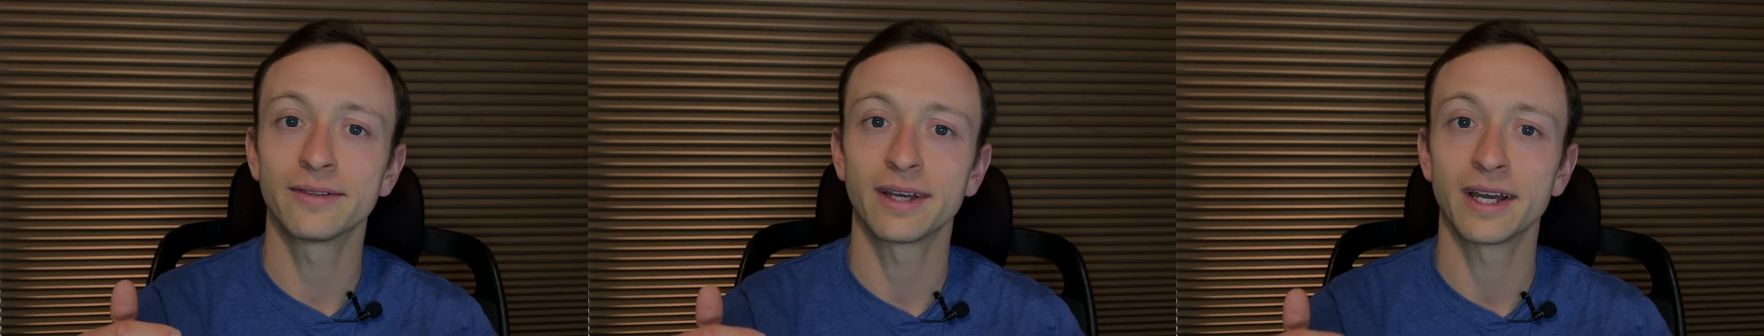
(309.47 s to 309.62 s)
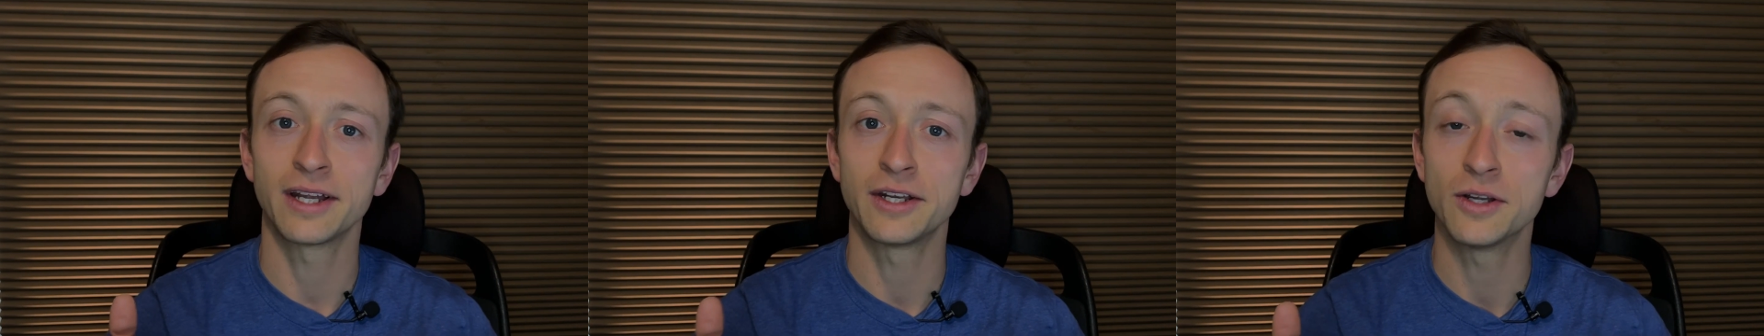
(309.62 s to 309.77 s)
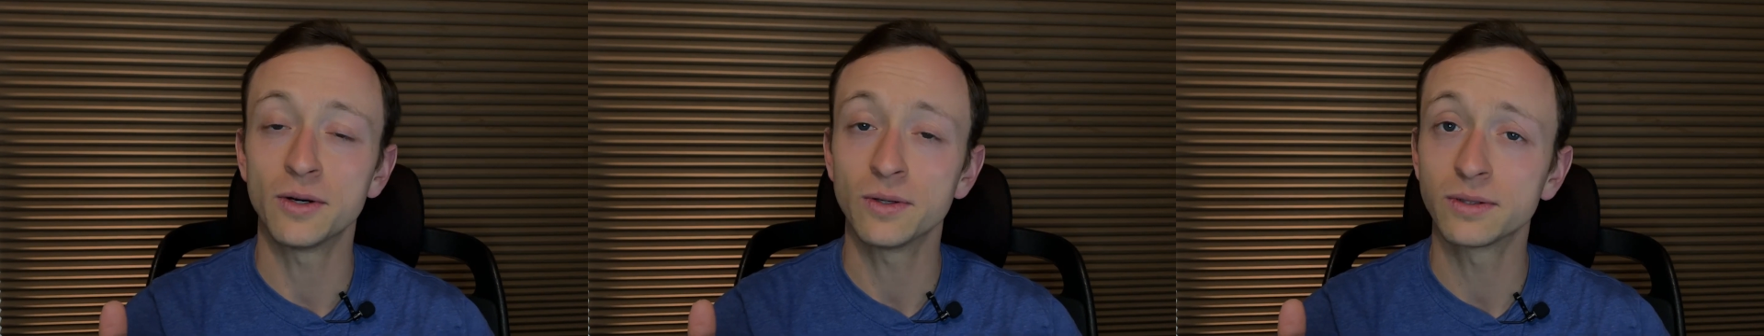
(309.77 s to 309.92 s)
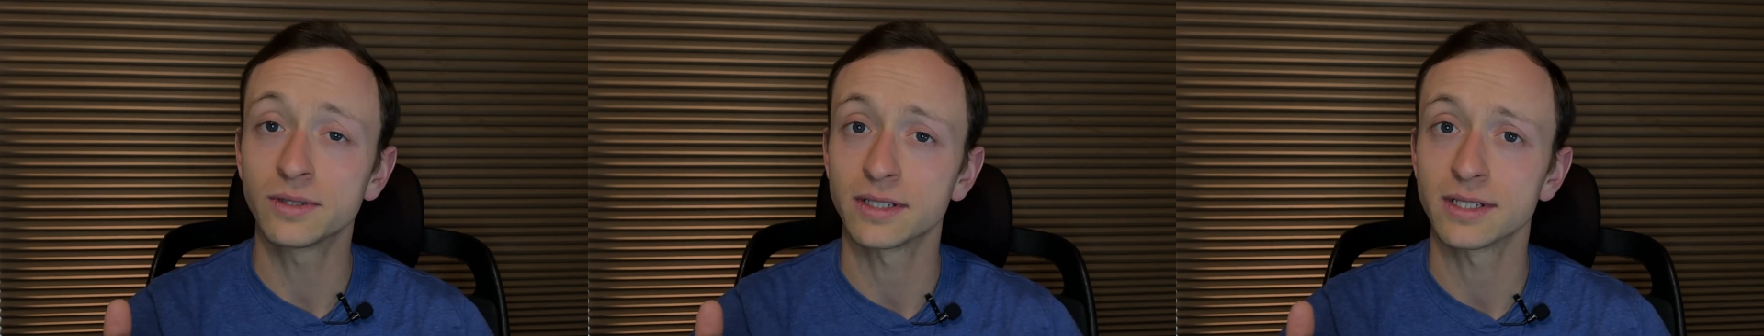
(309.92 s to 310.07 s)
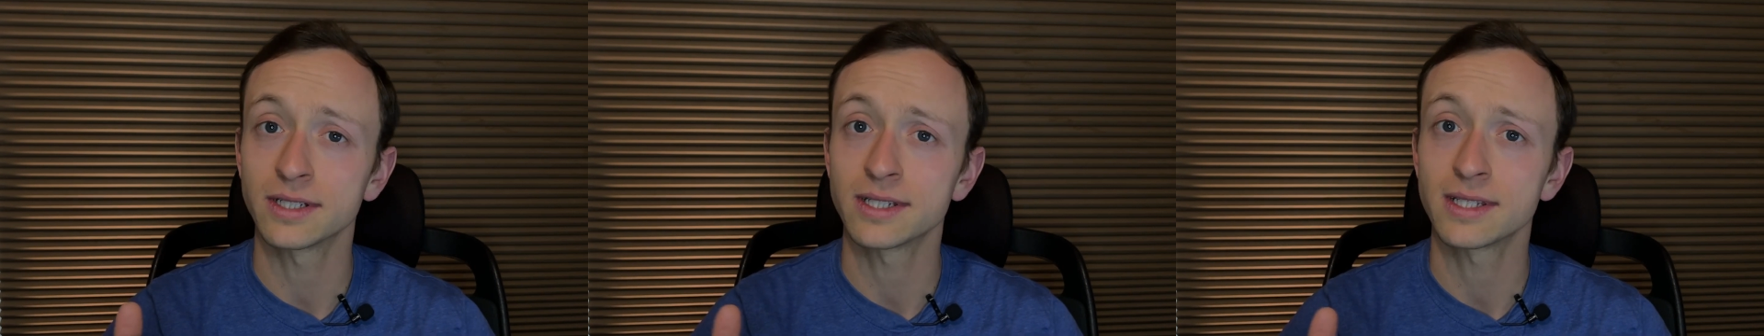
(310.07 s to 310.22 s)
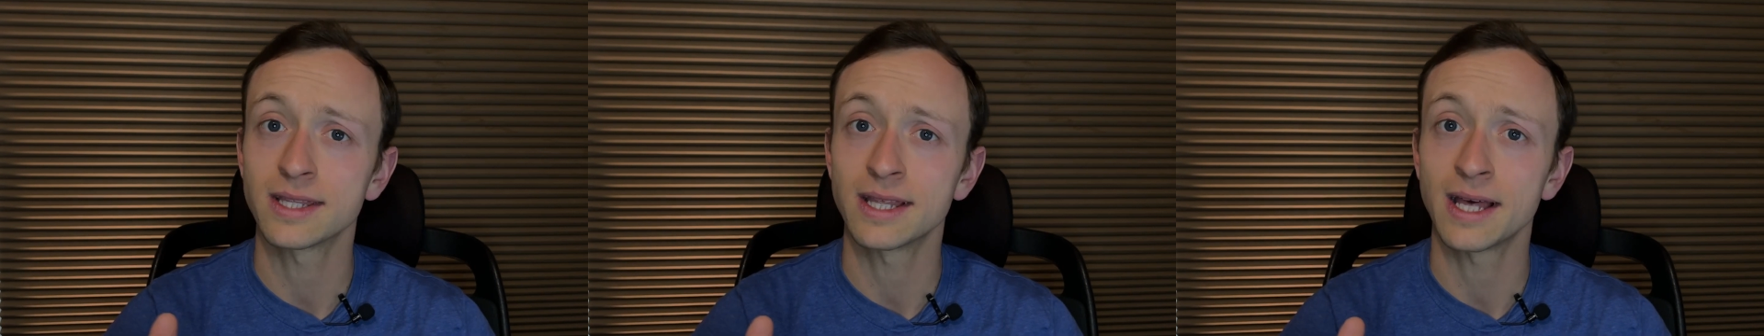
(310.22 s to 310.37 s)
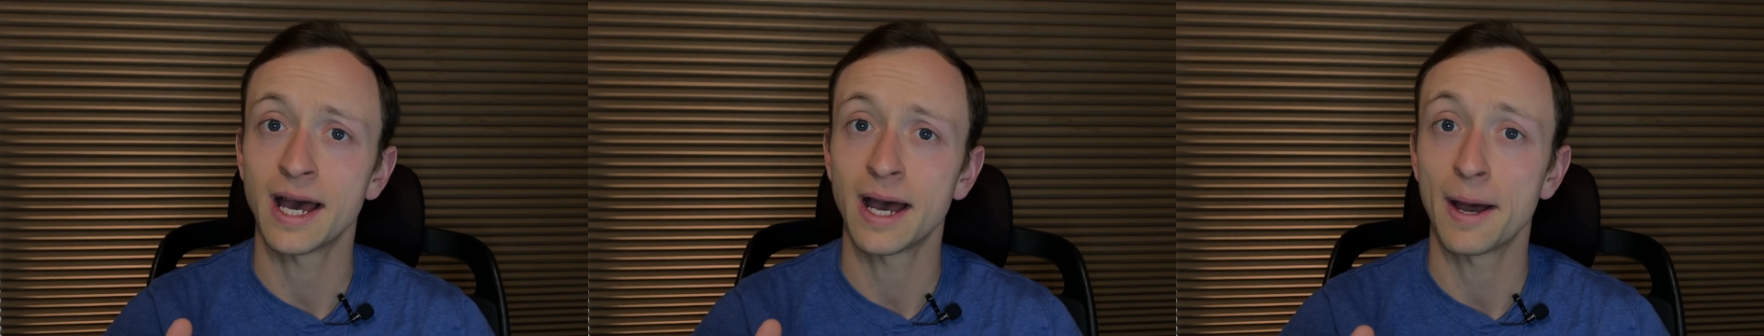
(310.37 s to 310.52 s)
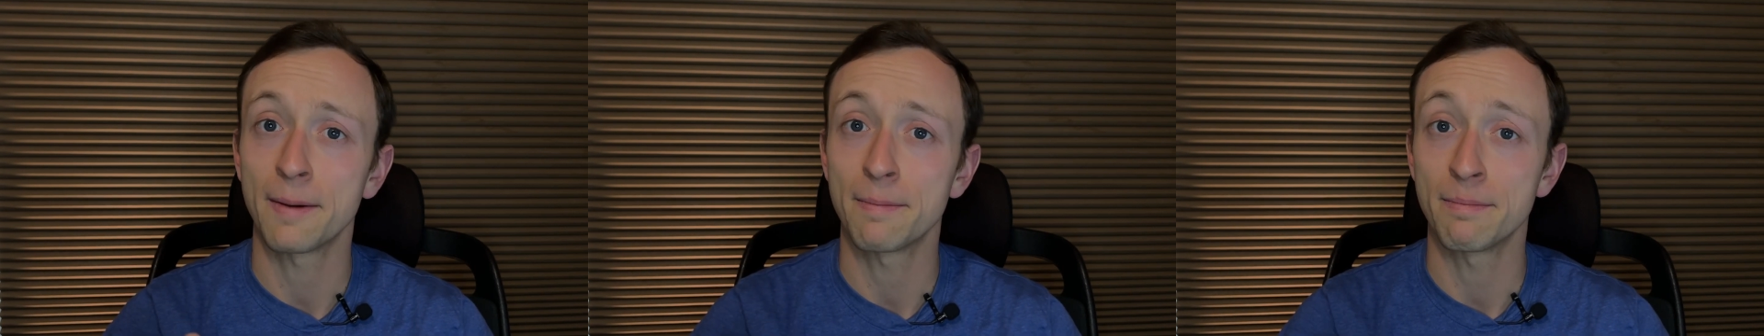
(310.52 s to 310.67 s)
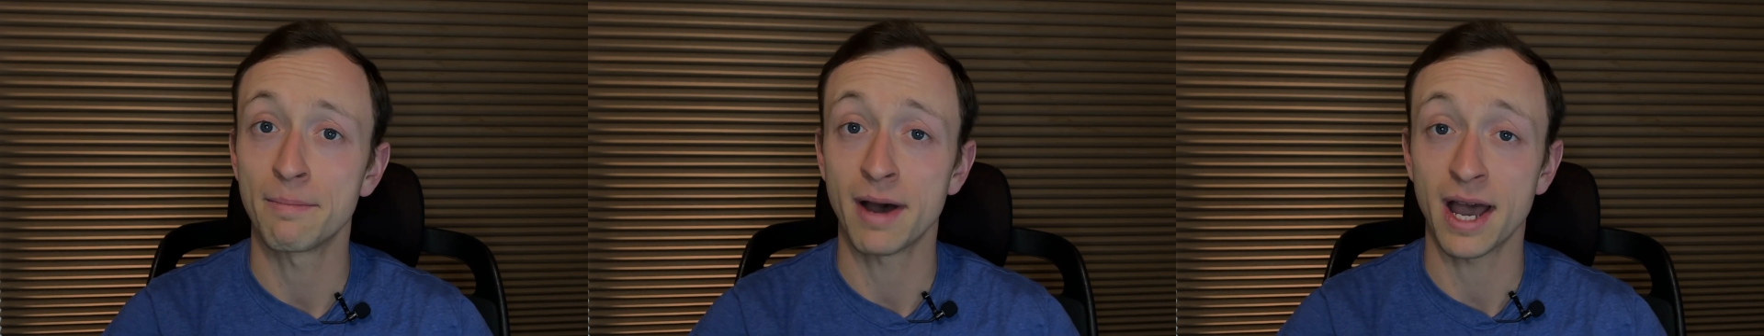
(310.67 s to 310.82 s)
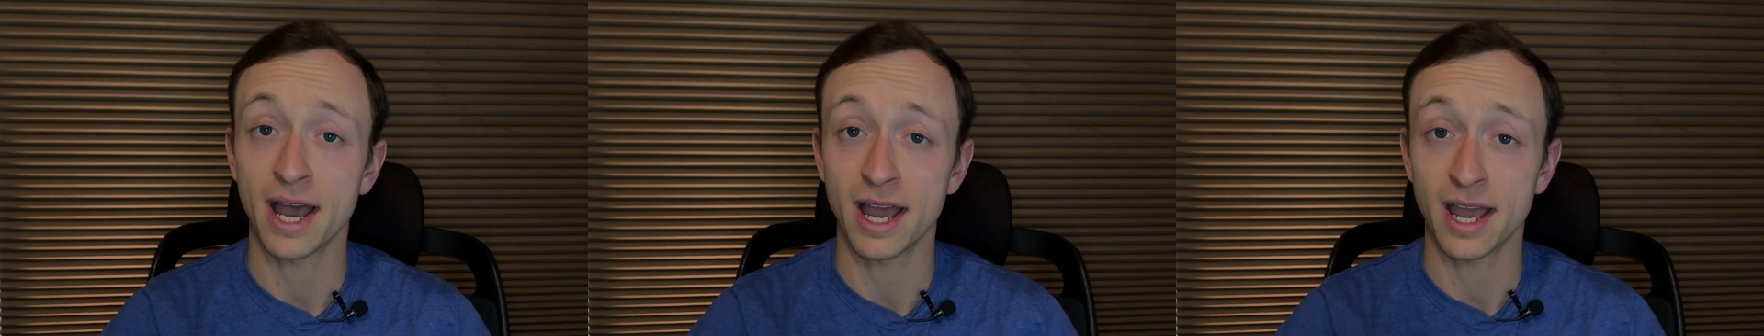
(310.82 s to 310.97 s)
I noticed that
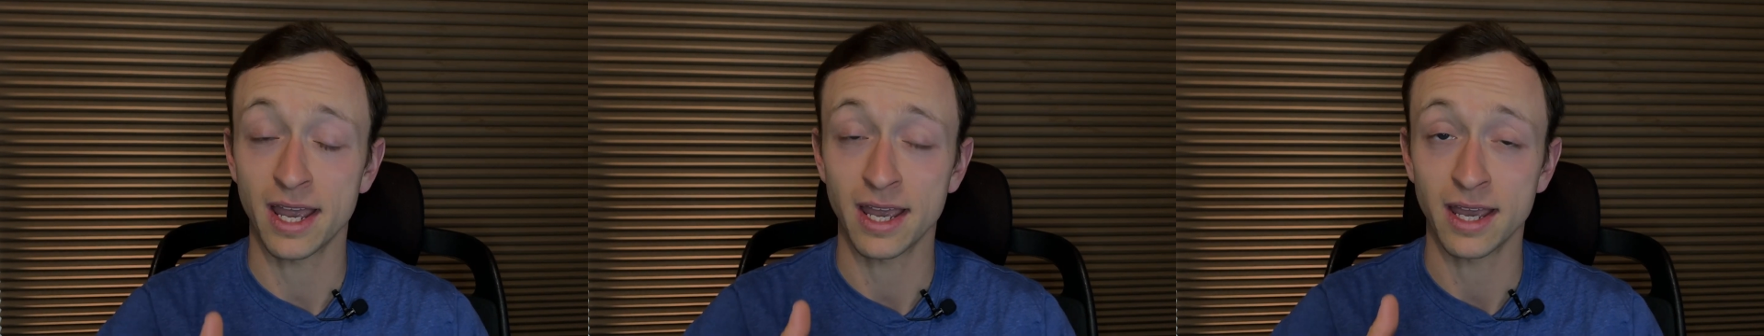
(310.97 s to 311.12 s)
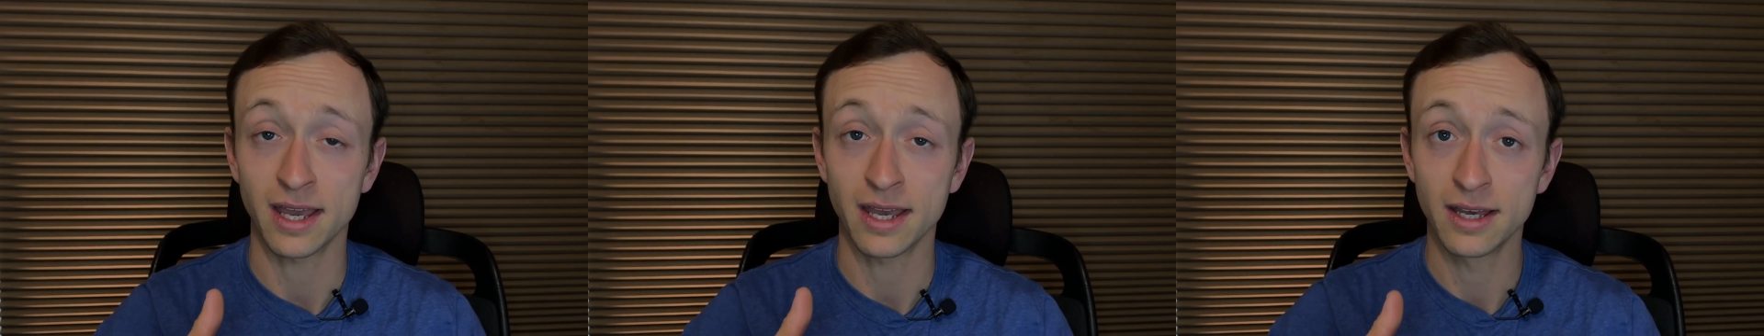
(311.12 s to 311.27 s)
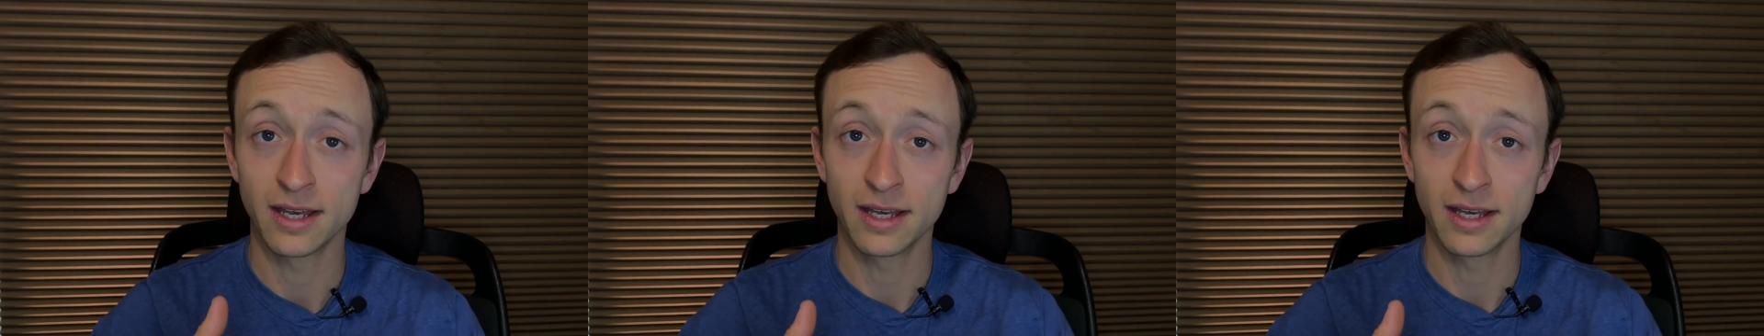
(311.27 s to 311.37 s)
my